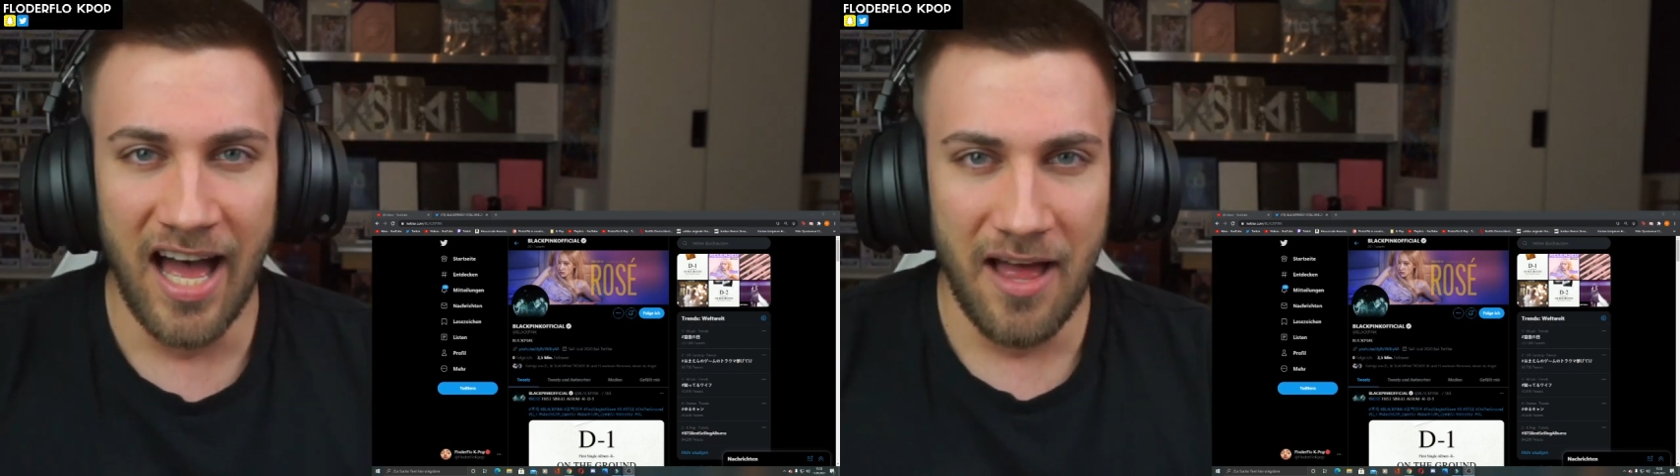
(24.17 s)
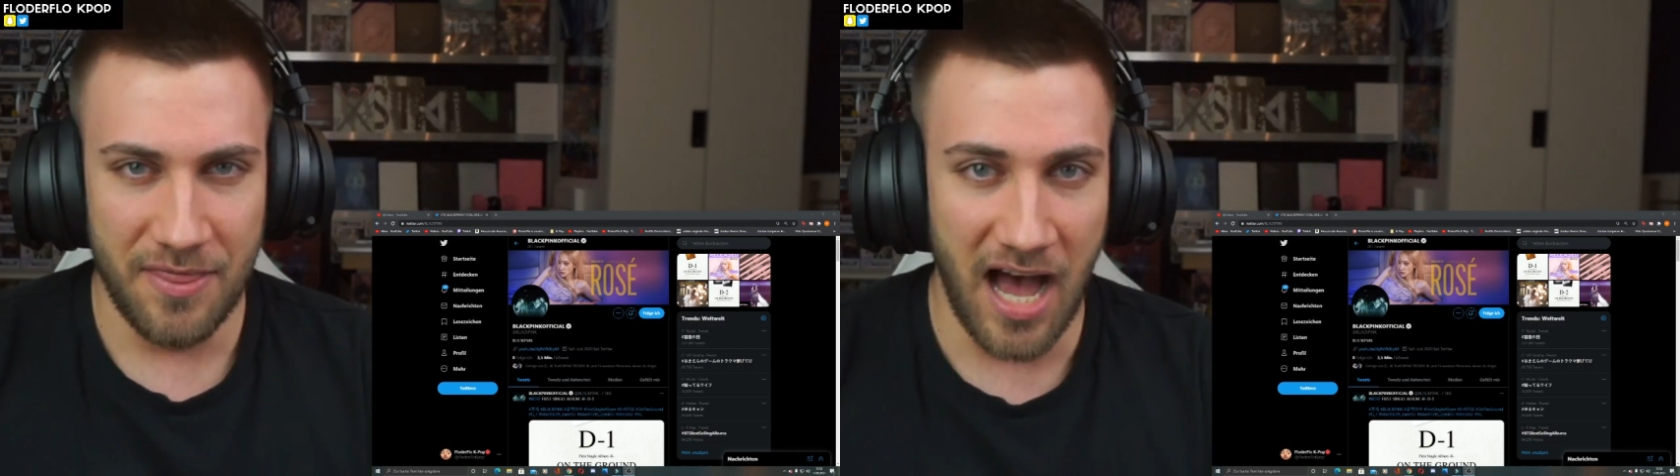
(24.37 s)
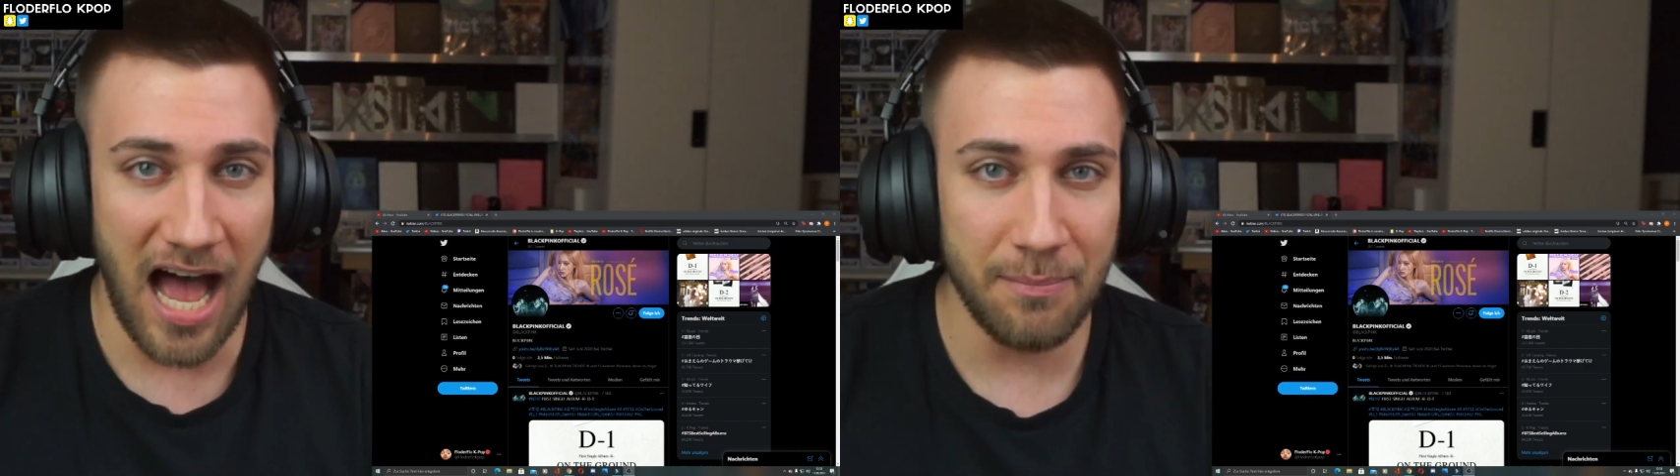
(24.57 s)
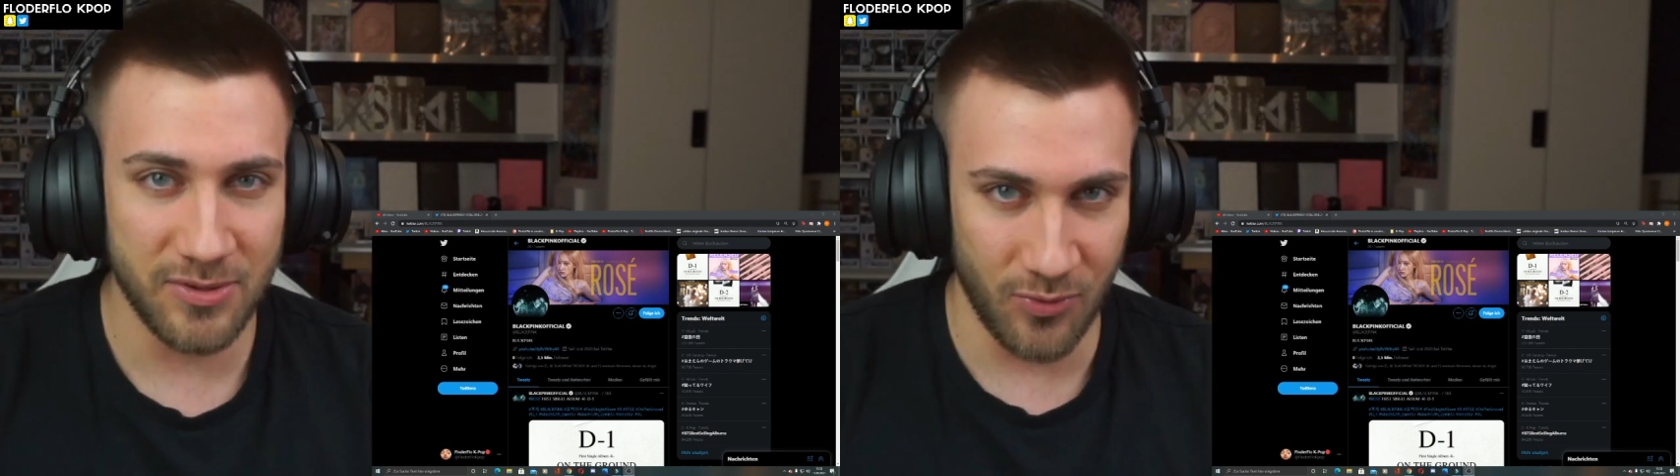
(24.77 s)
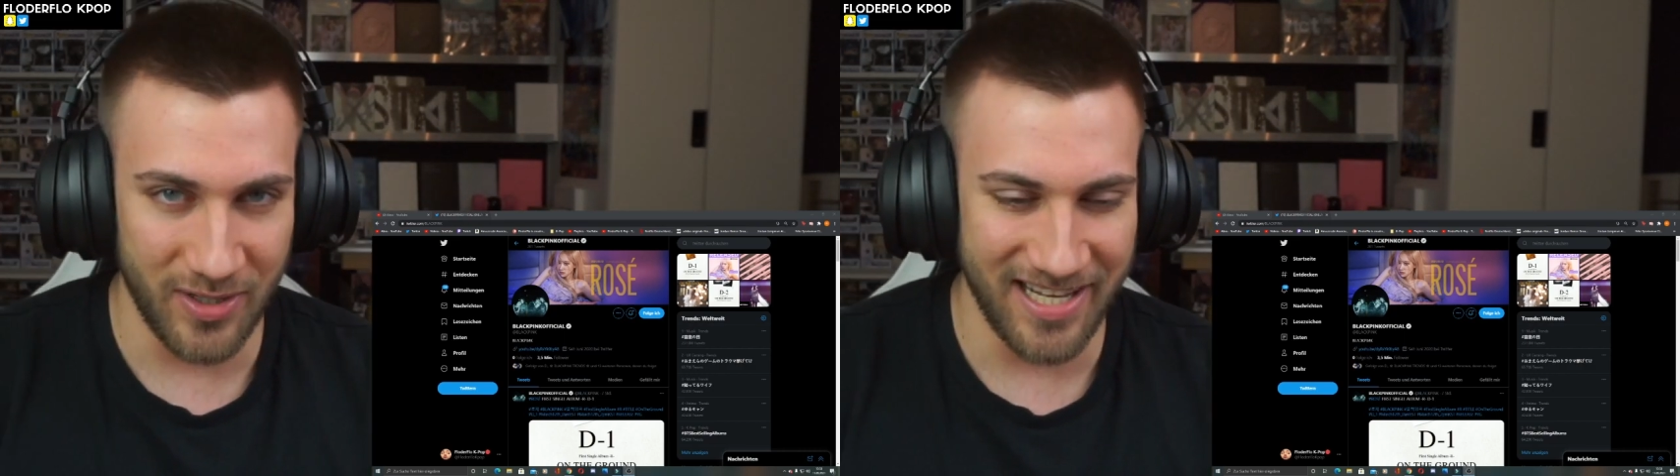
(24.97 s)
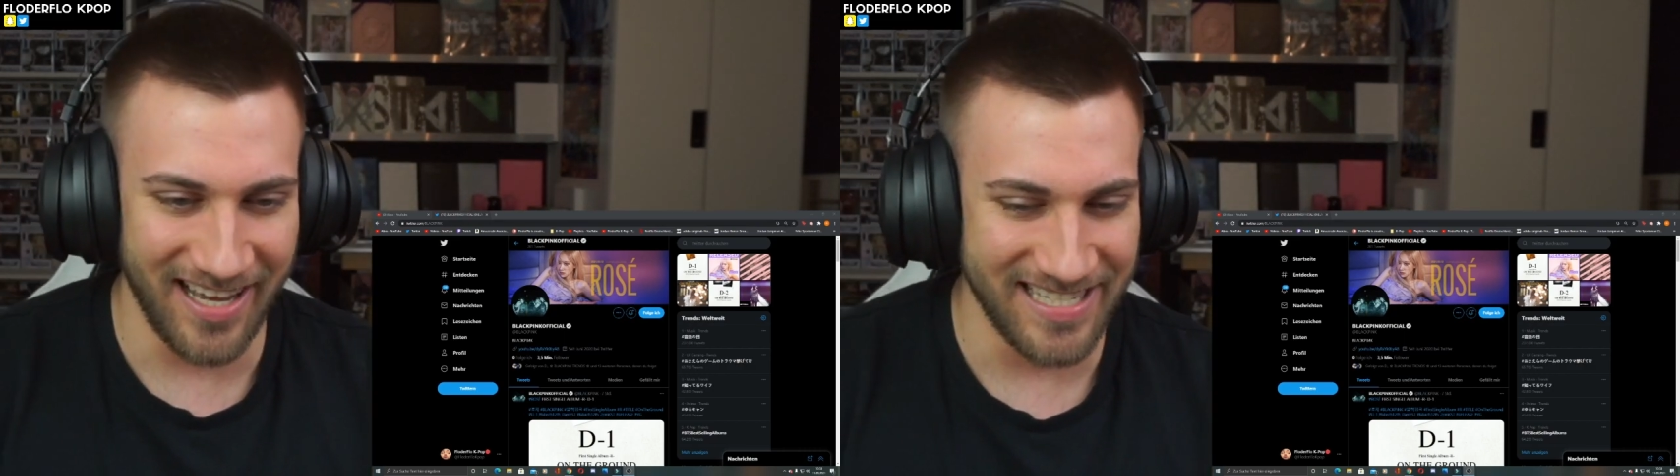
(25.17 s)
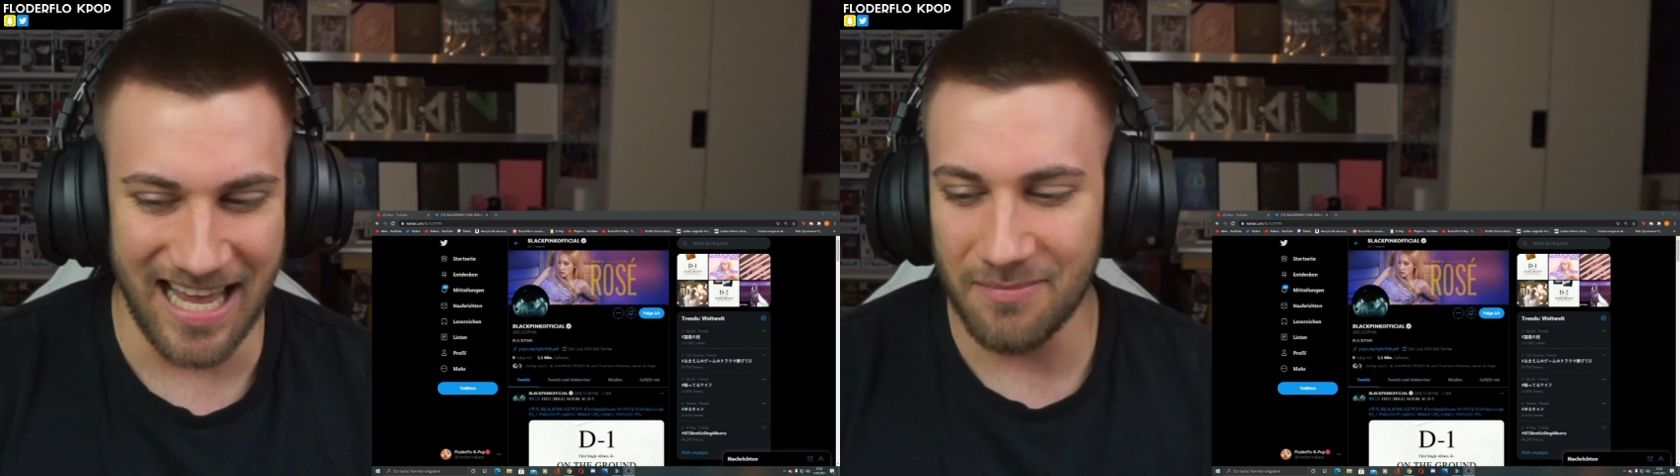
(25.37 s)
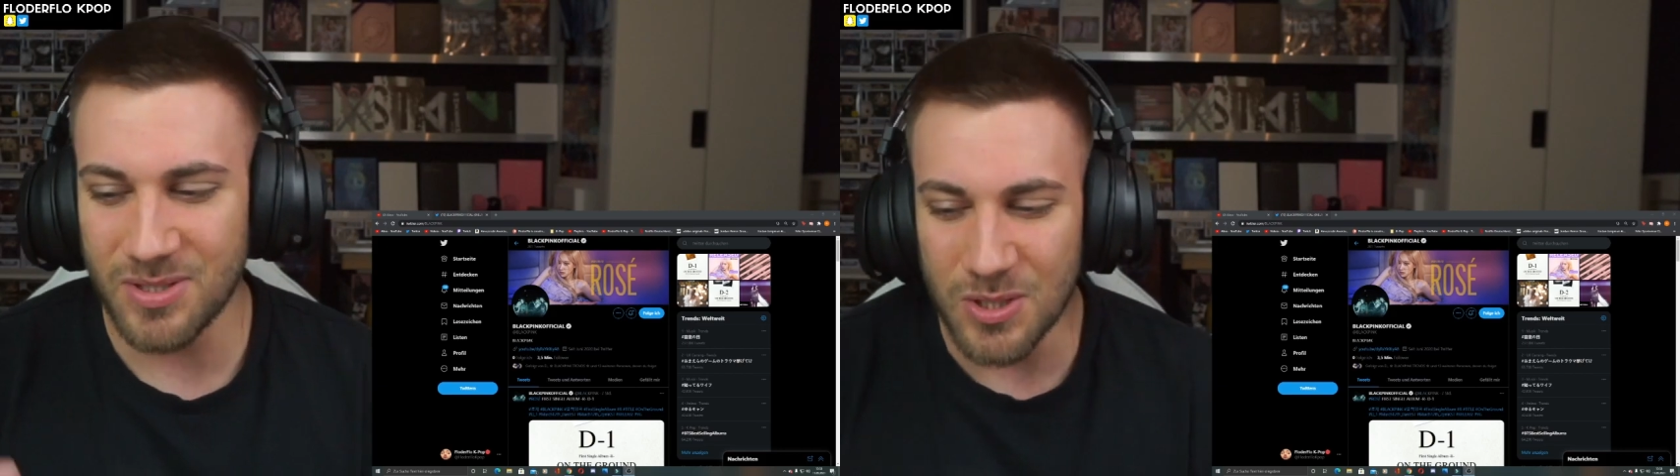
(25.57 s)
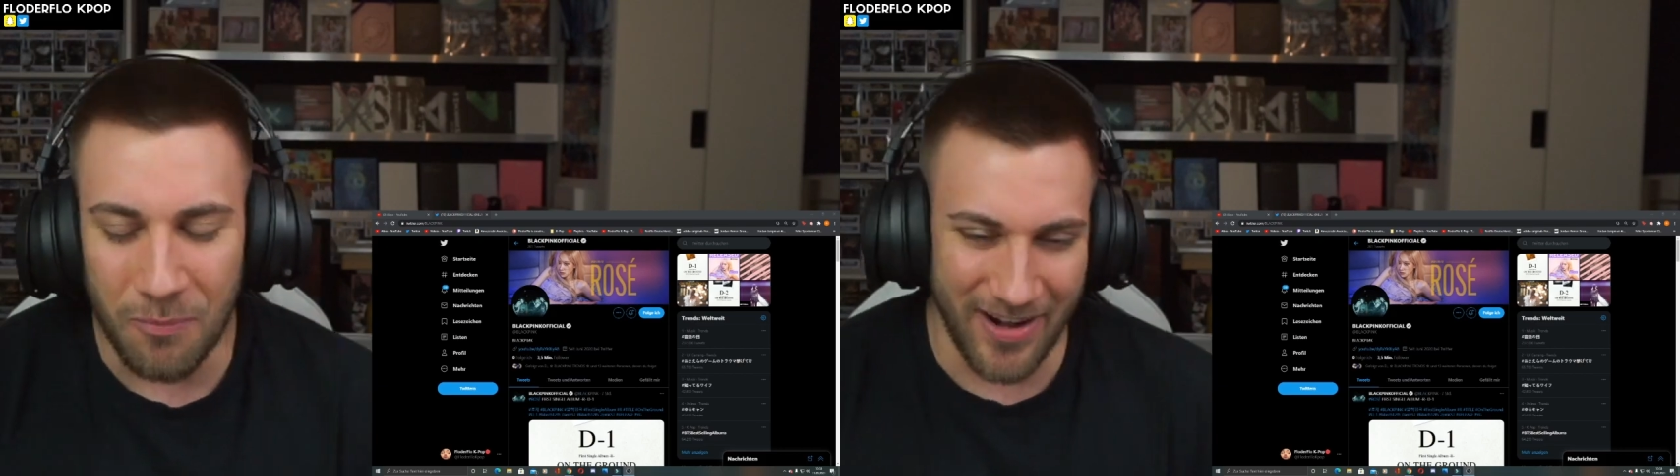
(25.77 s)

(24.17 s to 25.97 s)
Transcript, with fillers: The hype is real, guys. I'm super